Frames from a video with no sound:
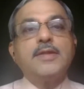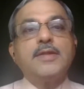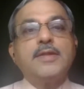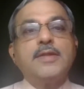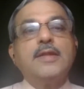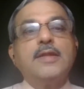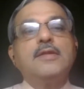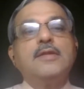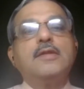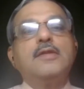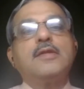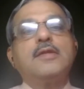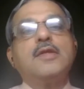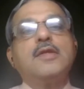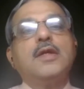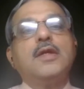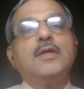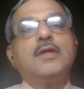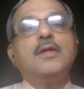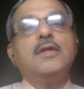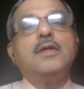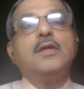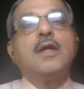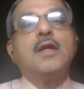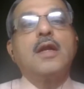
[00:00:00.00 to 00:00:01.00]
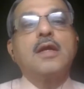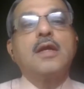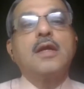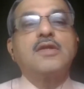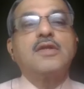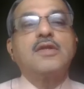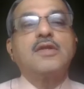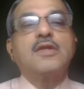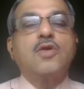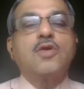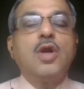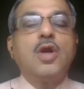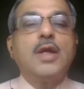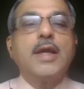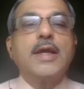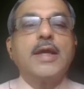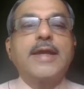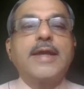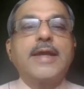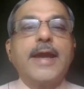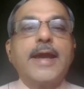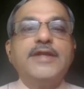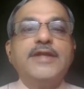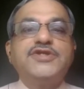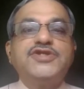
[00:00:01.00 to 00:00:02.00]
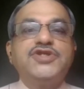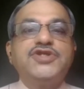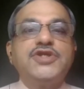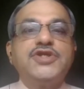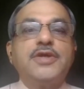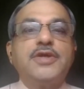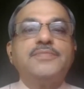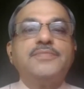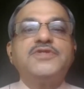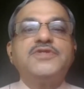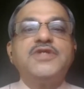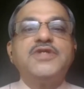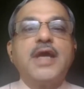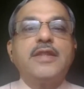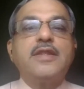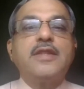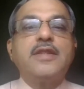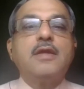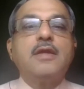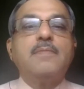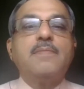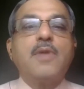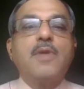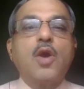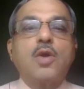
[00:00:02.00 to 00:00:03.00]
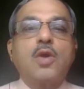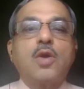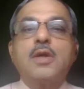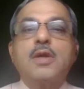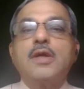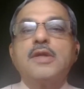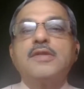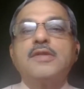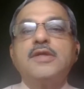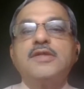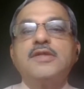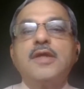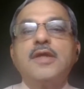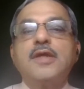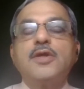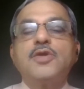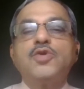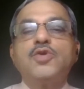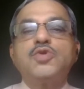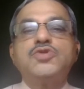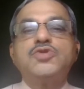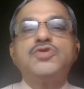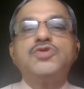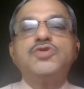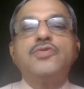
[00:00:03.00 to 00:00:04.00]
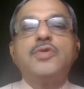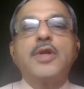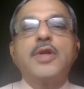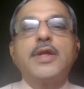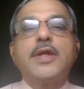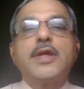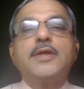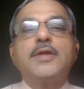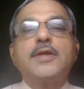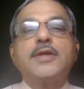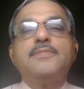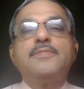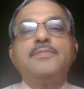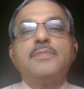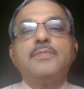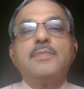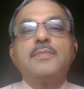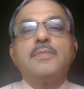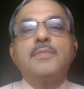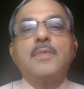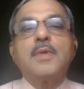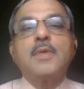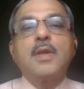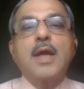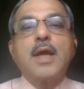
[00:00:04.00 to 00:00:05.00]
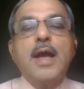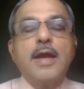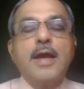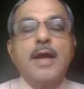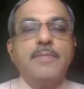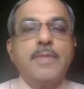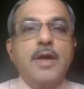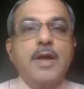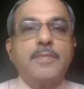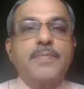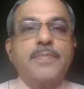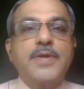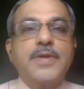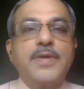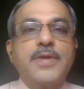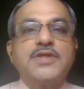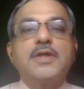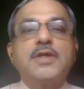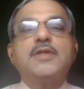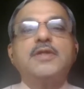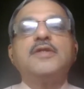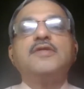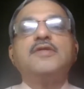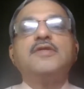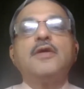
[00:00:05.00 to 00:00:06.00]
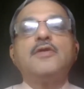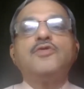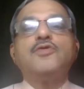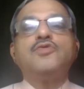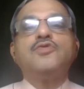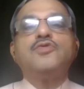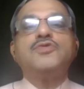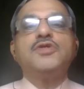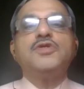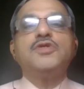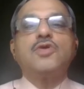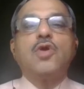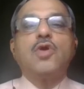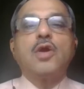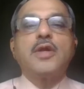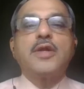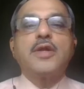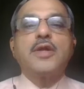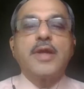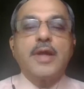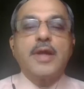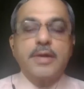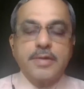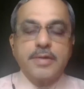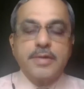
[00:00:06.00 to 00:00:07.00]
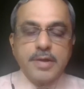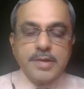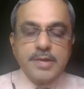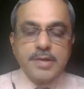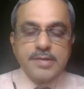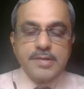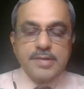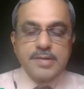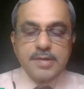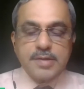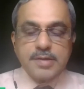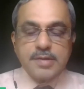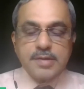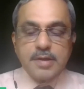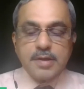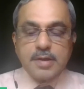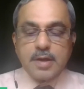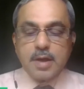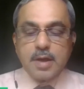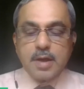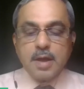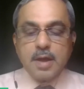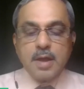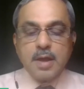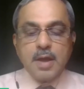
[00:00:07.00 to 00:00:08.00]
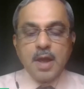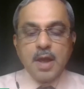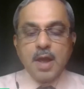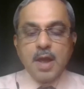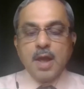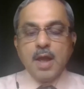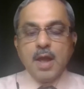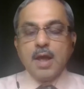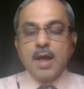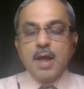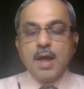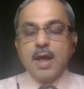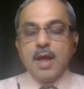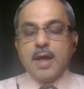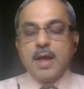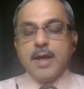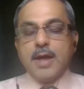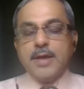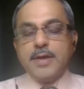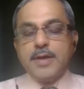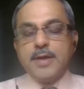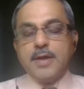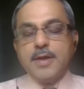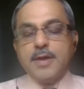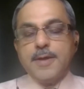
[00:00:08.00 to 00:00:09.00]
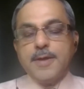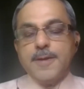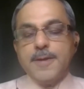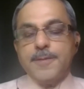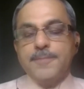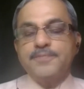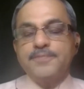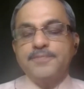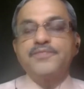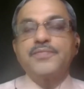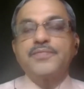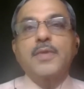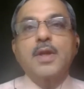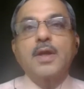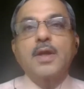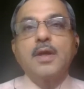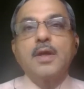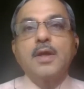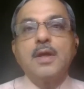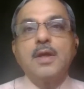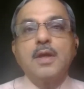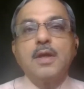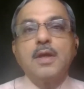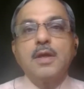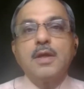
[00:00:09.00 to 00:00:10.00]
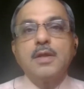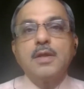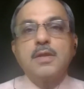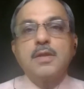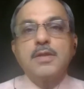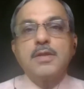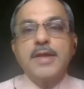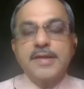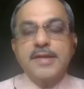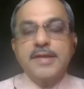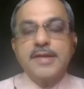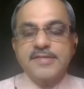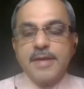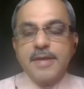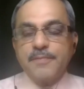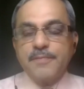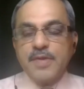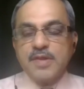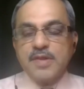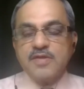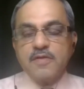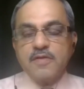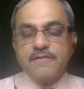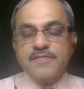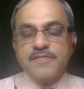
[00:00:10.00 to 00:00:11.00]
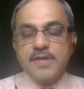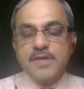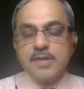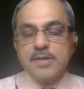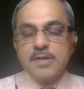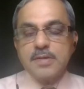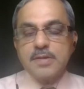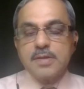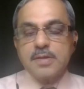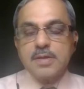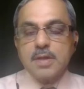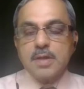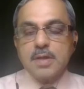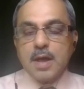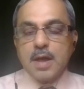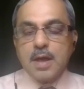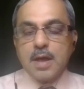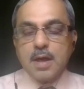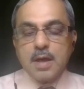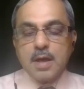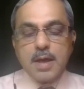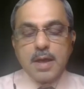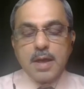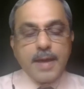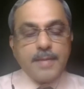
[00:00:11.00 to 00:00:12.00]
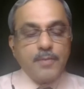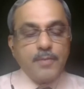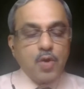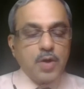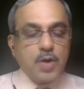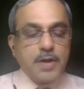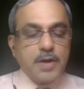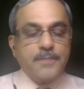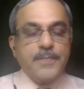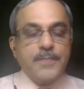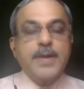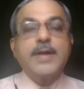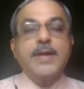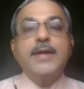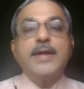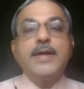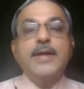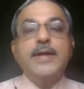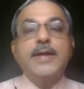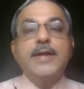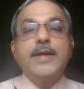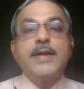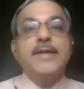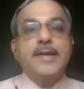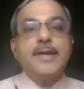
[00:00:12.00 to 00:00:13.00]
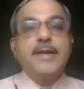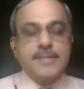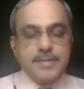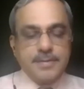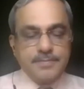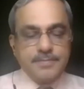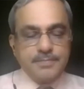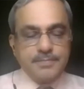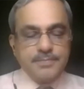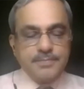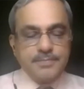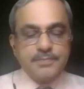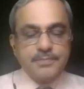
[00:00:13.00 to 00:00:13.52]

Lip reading: Then certain drugs called calcium channel blocker. These are used to treat high blood pressure. These are used in coronary artery disease, etc. And the examples of these are amlodipine, diltiazem.